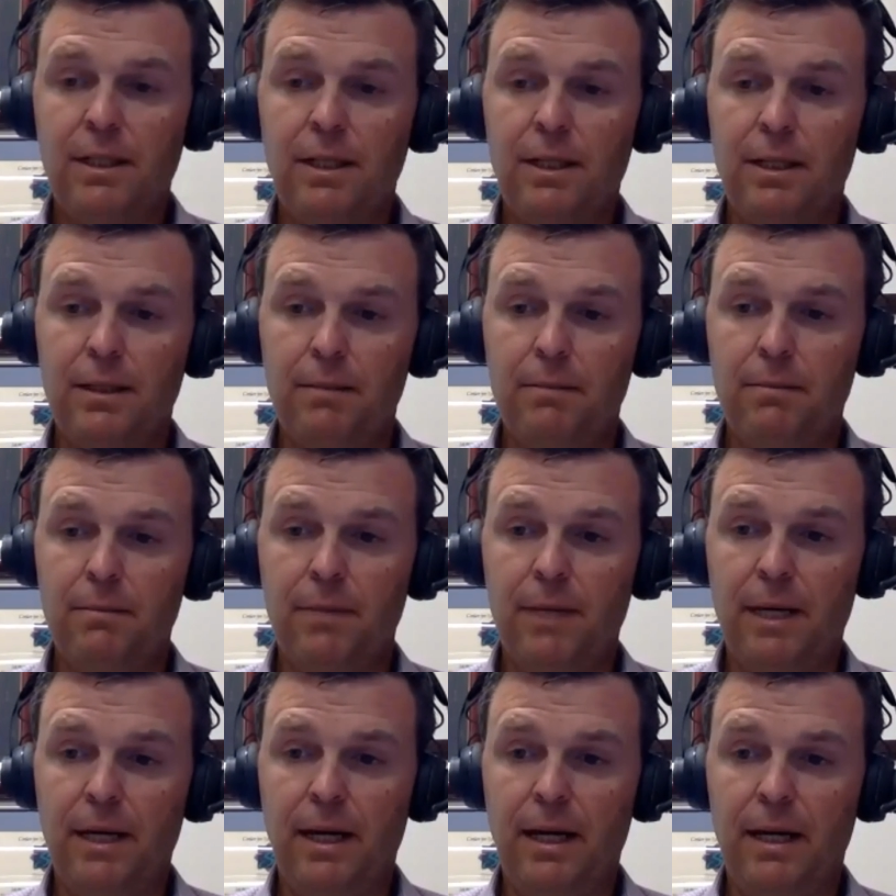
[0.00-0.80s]
um,
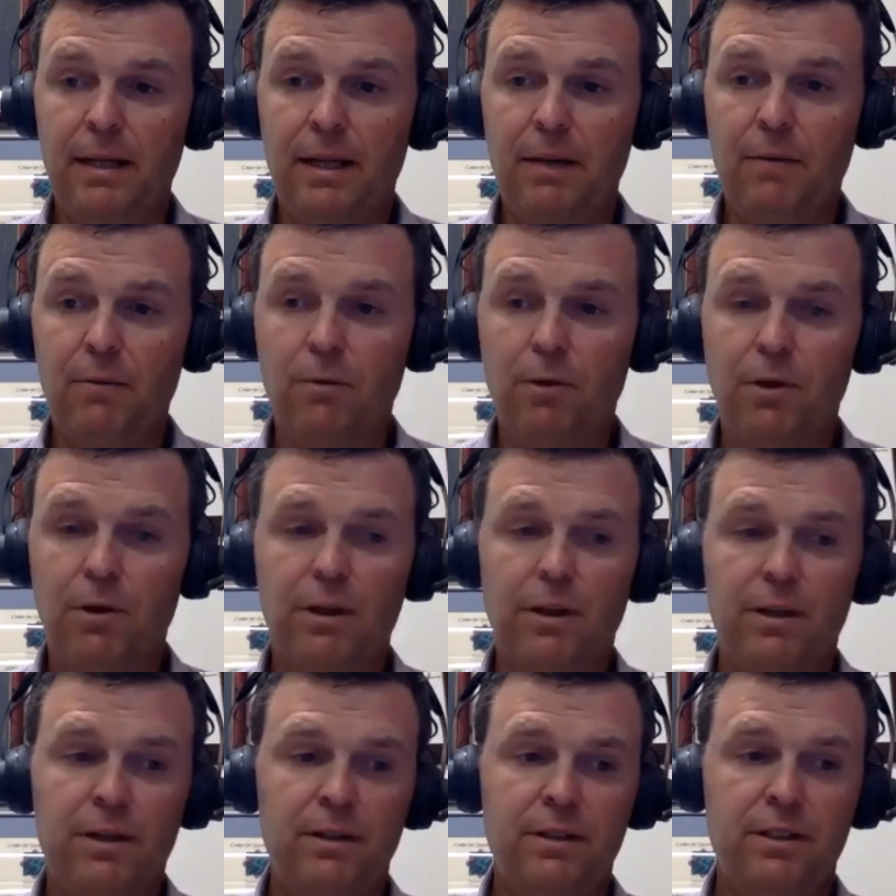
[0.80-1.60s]
and, and they
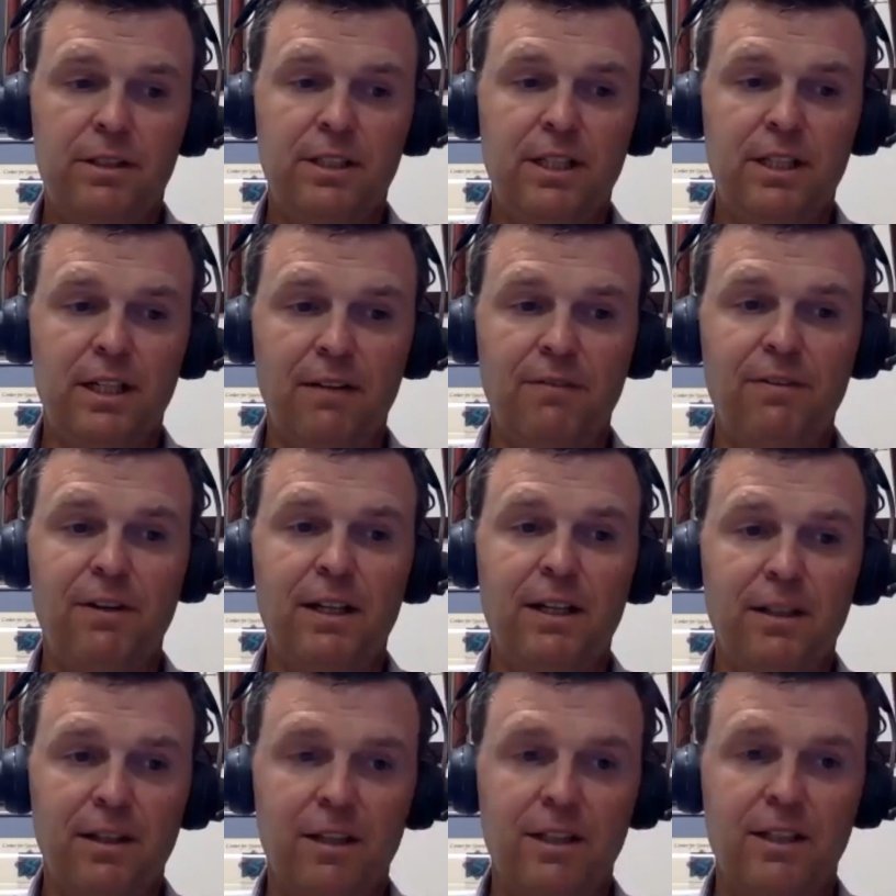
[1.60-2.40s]
weren't
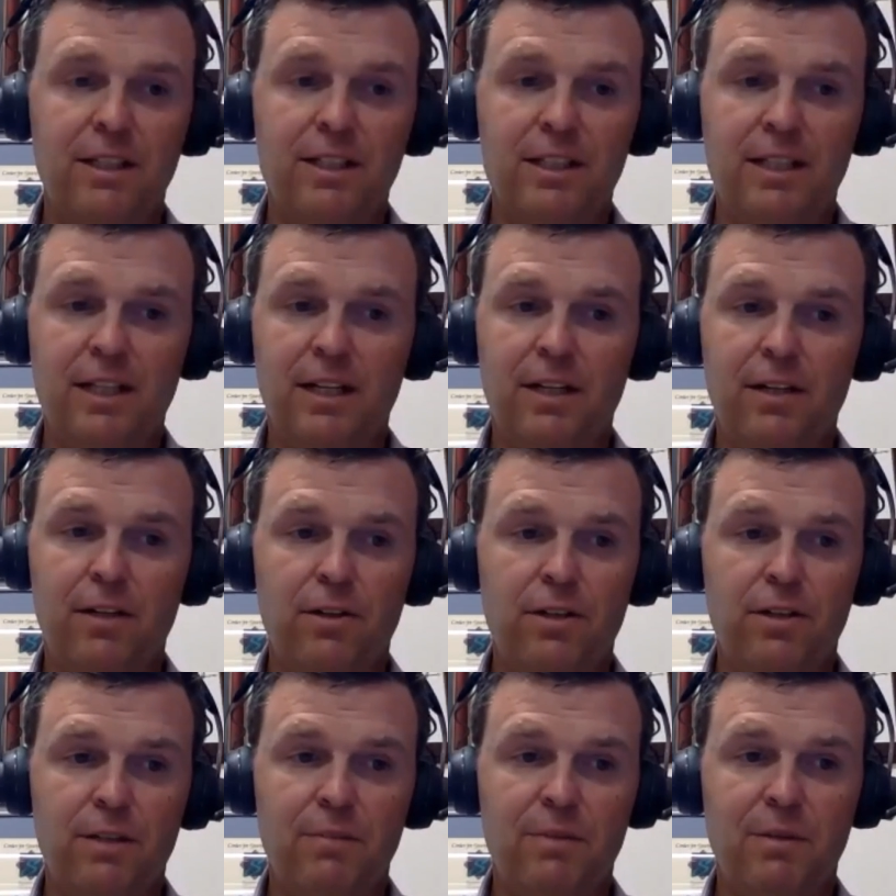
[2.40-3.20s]
significantly sick
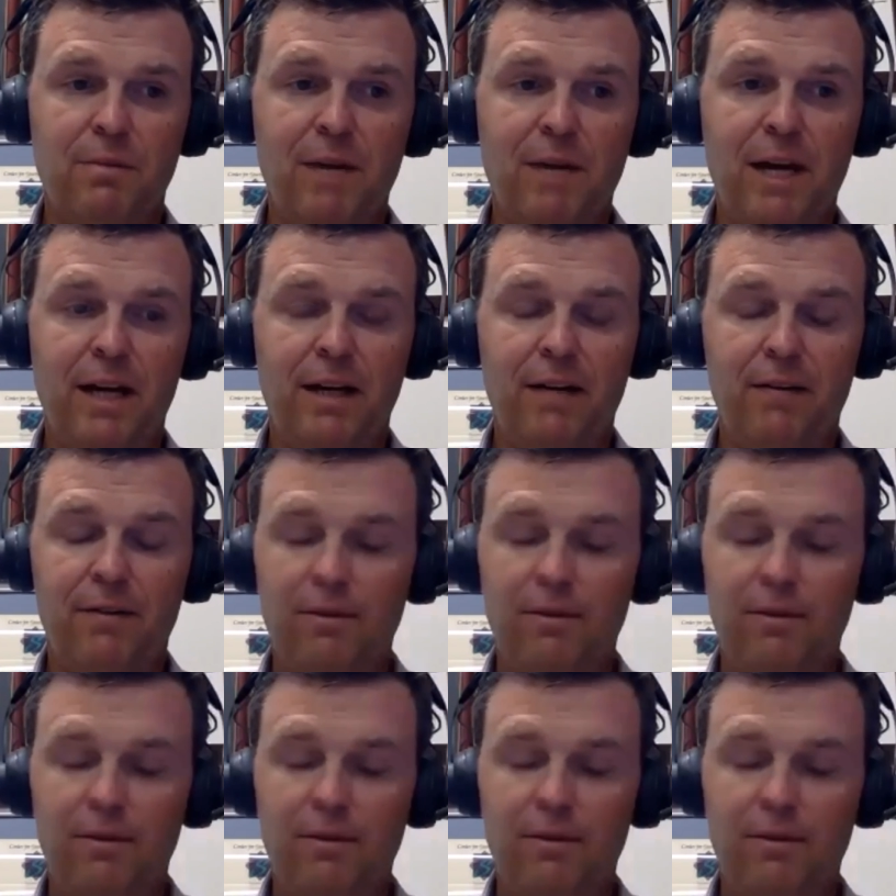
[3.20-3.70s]
or symptomatic,